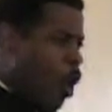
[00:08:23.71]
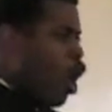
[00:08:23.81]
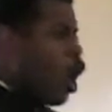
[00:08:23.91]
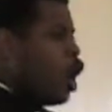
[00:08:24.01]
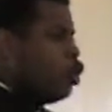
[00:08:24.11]

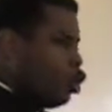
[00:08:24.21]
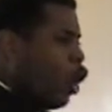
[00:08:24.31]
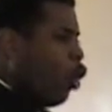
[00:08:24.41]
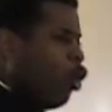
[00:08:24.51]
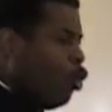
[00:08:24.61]
"Where's
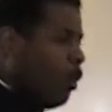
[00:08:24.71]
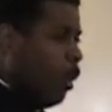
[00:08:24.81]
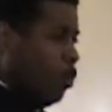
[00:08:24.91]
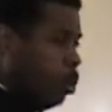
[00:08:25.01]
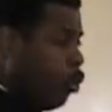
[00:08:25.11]
your
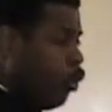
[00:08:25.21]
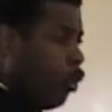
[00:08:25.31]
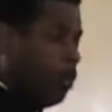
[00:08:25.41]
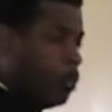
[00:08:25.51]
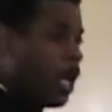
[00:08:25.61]

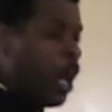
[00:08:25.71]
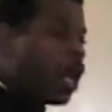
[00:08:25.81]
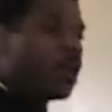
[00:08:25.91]
pulpit?"